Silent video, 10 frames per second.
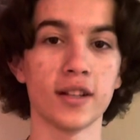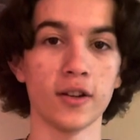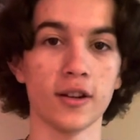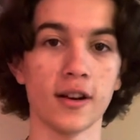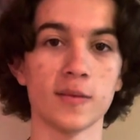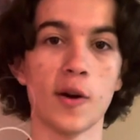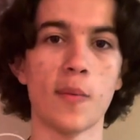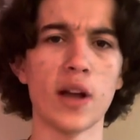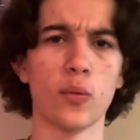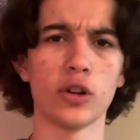tell you guys about
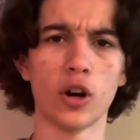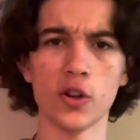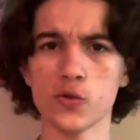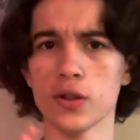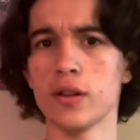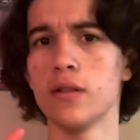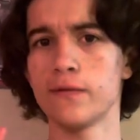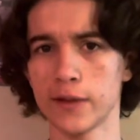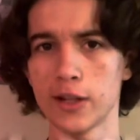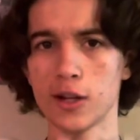my 100
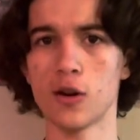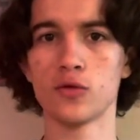video